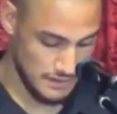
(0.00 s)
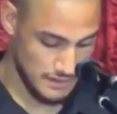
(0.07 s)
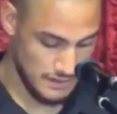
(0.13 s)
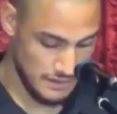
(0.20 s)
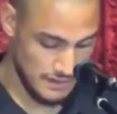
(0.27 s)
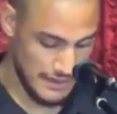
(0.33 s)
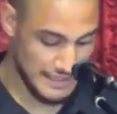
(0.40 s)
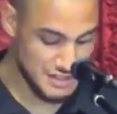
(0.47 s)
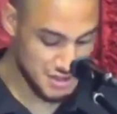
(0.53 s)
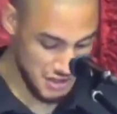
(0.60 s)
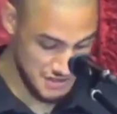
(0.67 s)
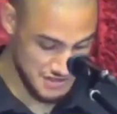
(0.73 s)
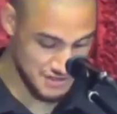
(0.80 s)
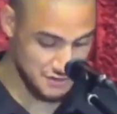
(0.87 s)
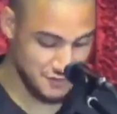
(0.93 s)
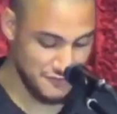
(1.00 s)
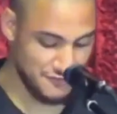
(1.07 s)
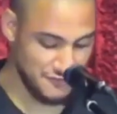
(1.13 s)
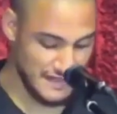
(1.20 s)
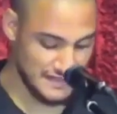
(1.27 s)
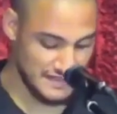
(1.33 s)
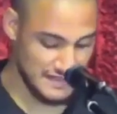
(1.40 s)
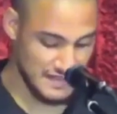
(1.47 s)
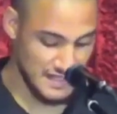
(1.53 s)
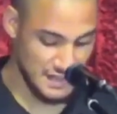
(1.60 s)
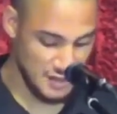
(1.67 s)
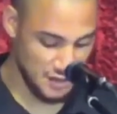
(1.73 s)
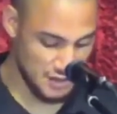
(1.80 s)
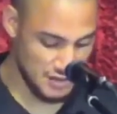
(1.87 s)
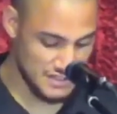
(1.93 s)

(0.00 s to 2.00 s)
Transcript: and chosen to reflect God's